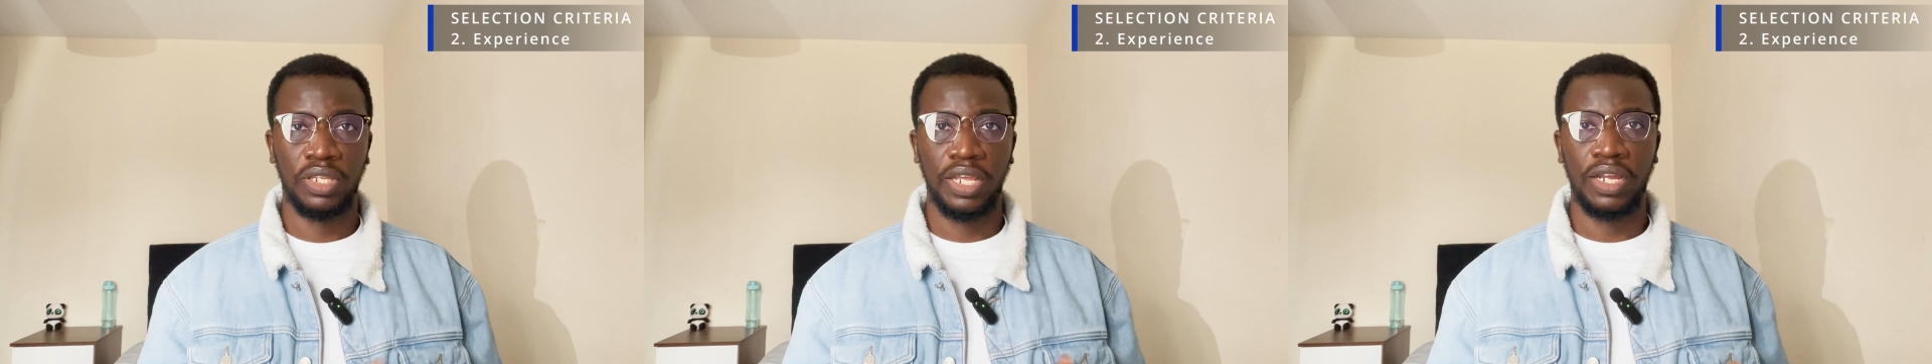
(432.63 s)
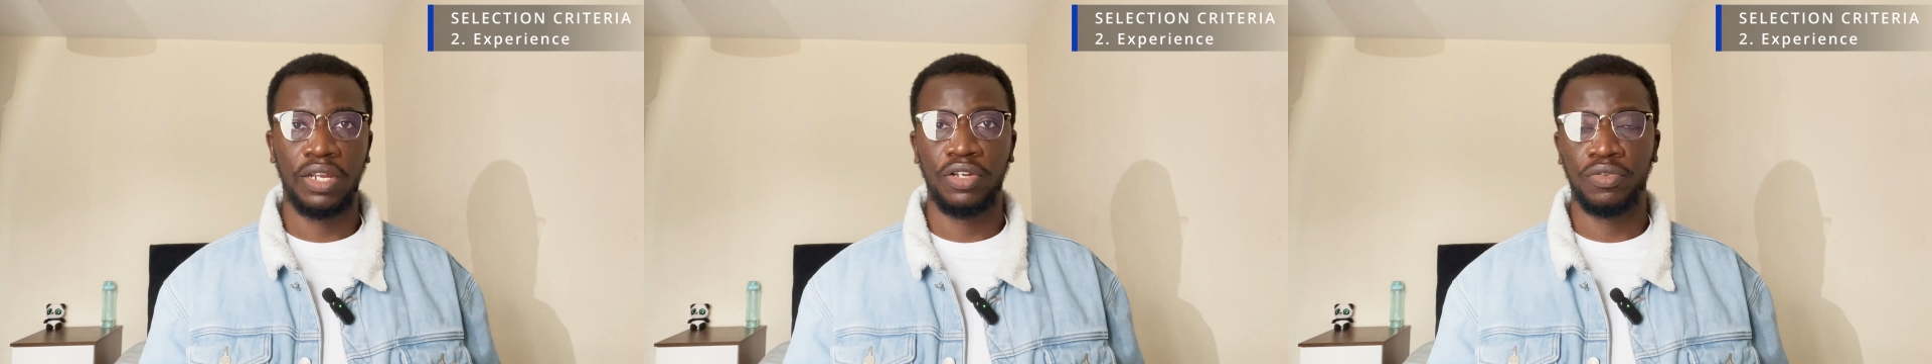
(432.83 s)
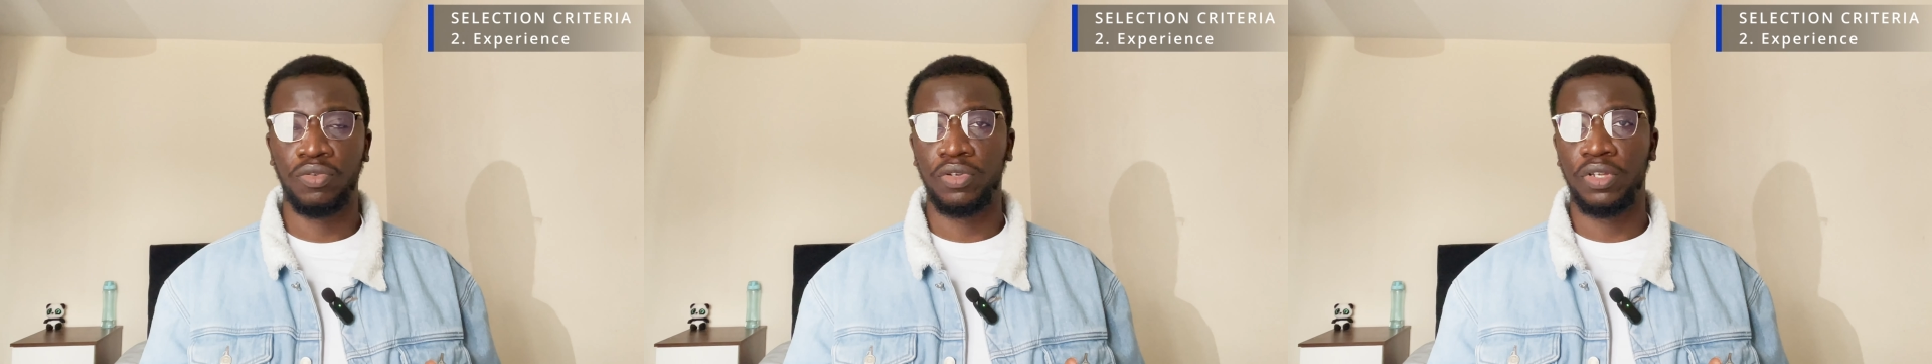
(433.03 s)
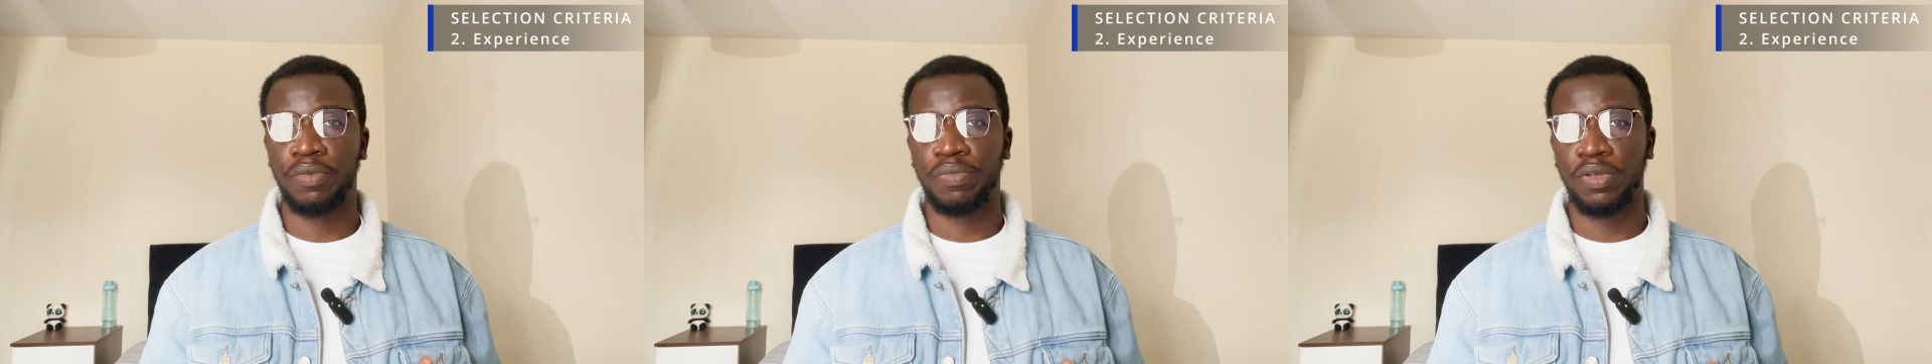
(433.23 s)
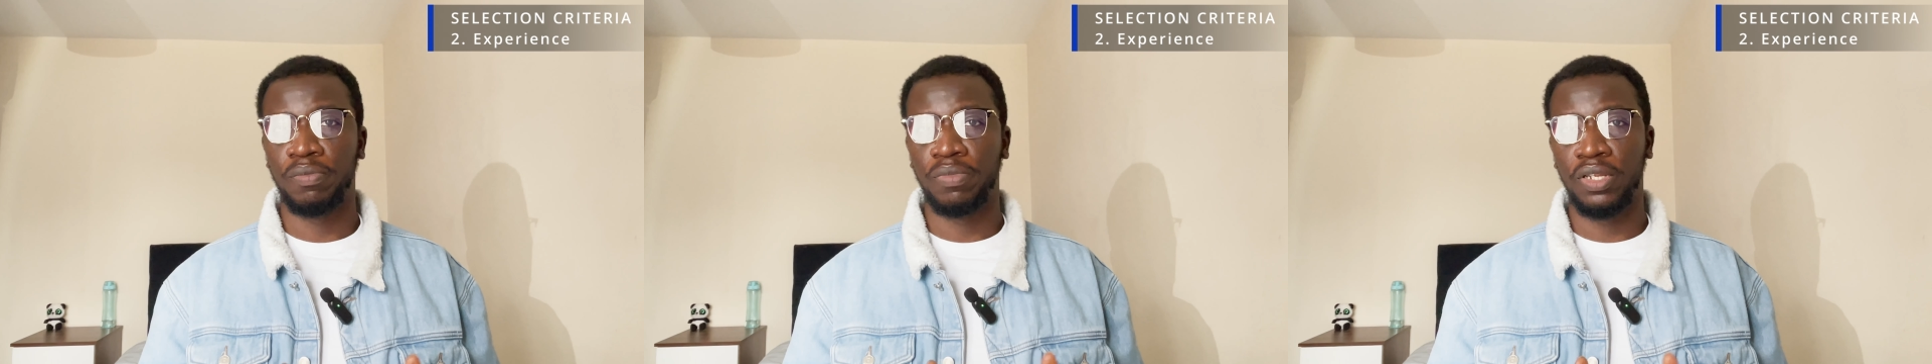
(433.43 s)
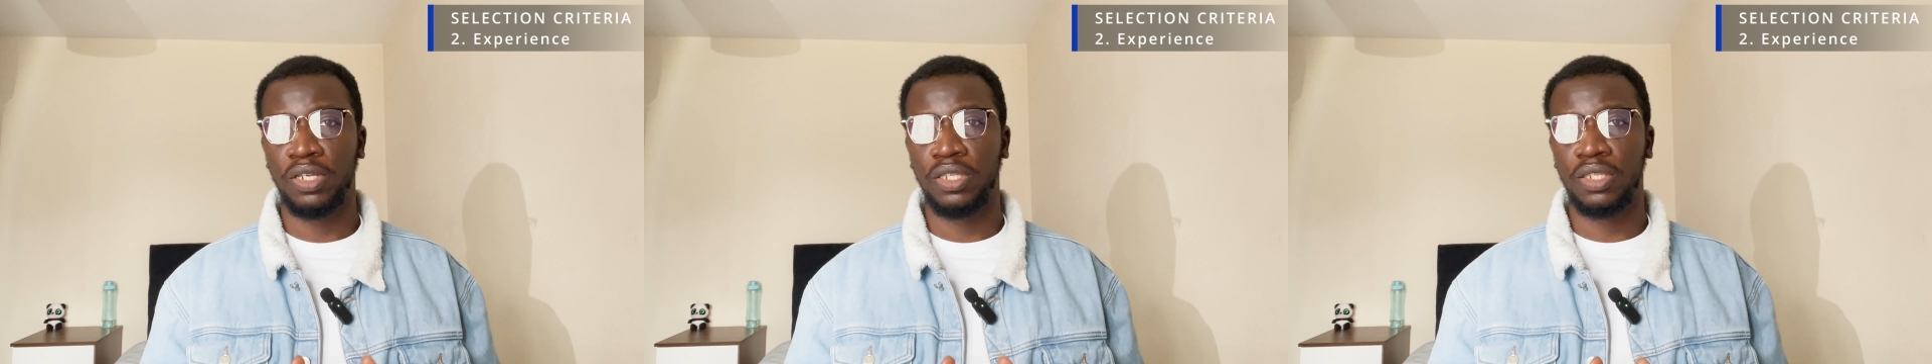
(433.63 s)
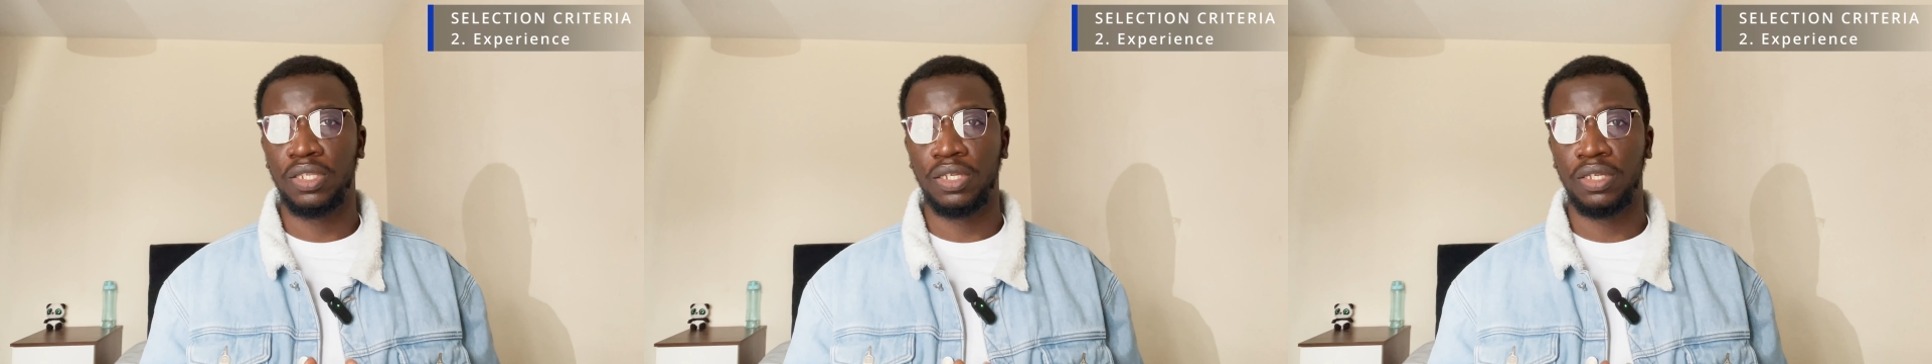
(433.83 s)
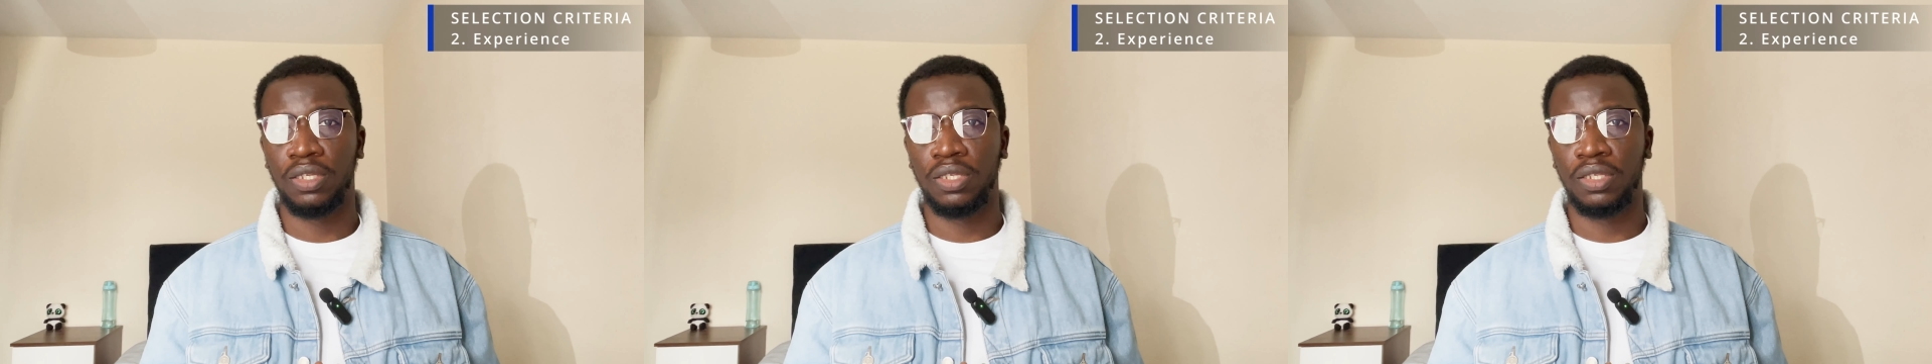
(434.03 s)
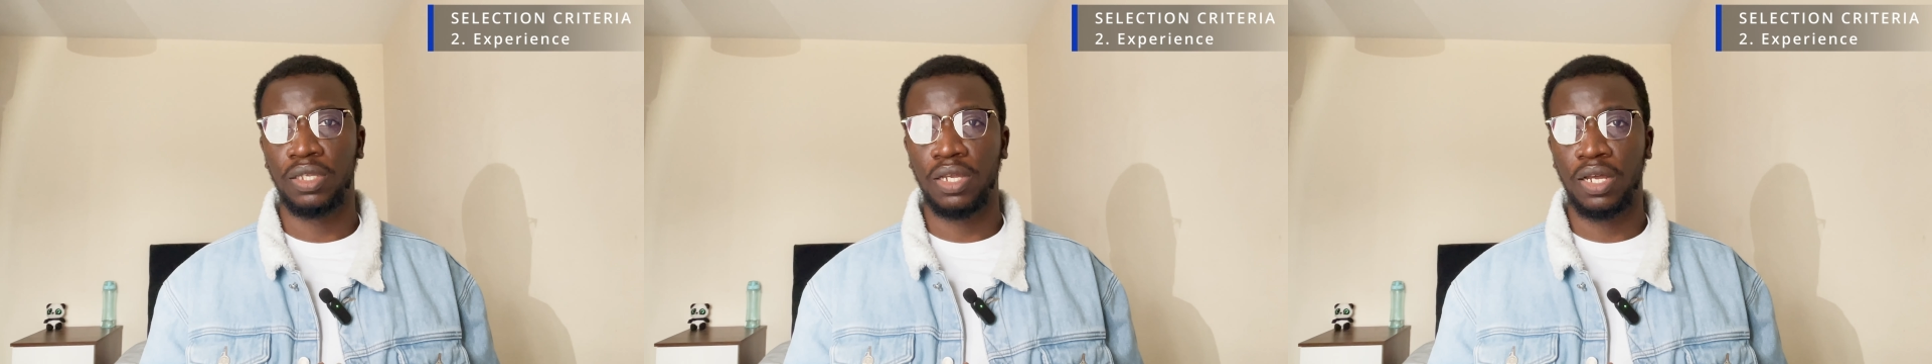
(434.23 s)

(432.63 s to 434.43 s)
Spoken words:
Technical capabilities